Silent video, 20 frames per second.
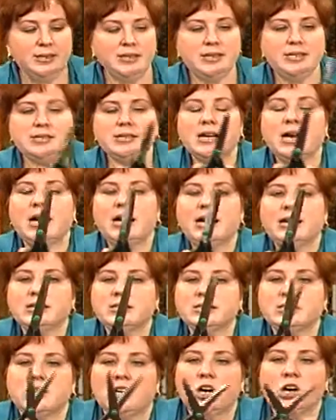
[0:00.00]
These
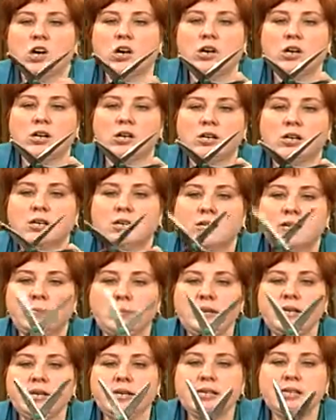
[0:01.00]
guys are
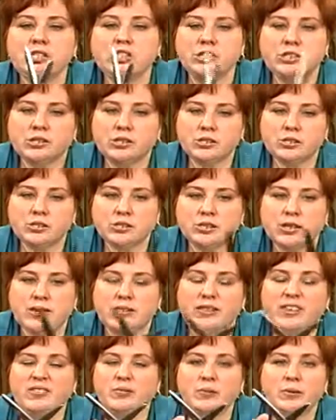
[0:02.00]
pinking shears.
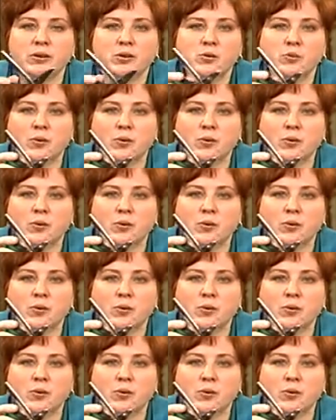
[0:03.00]
They've been